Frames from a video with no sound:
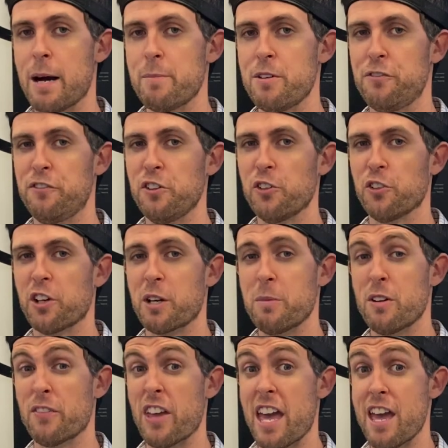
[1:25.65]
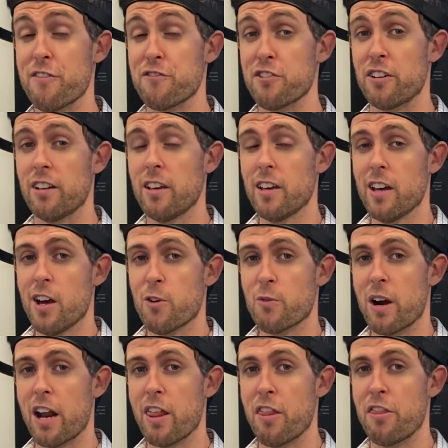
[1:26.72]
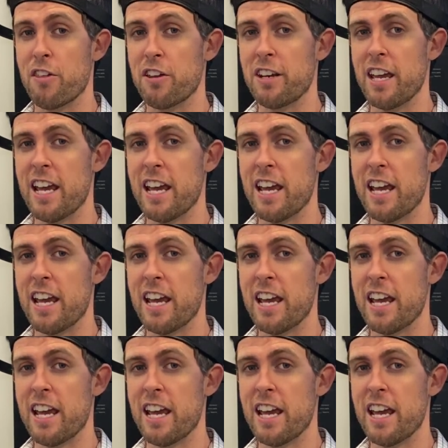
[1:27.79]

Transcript: It feels like a bit of effort rather than